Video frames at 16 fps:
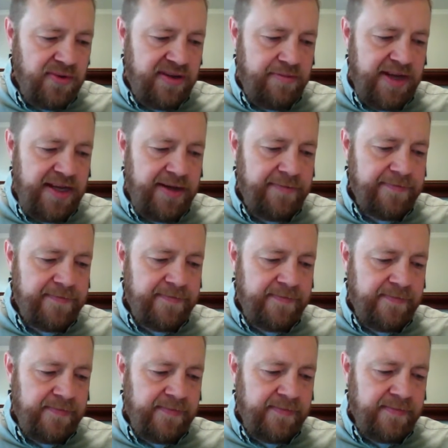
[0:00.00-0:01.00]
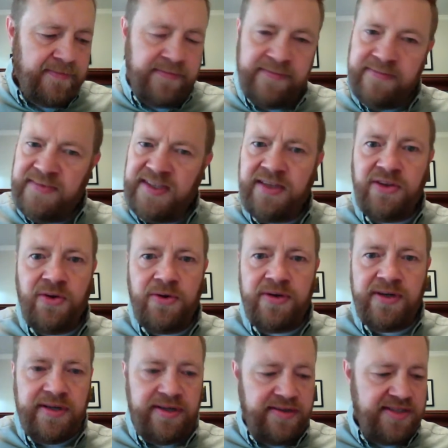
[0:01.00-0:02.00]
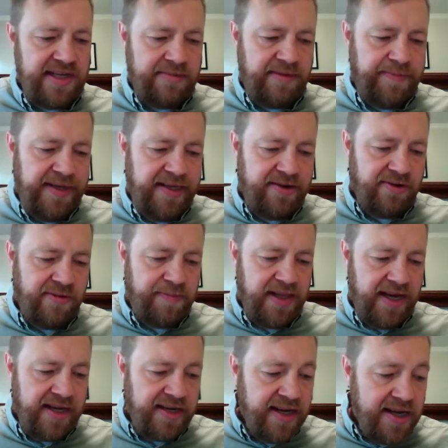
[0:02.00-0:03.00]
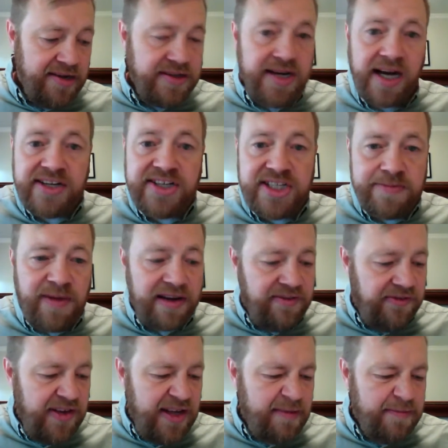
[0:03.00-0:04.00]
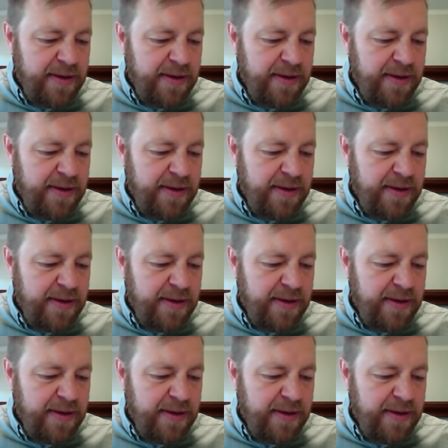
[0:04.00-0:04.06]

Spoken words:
with me." "Then, Lord," Simon Peter replied, "not just my feet,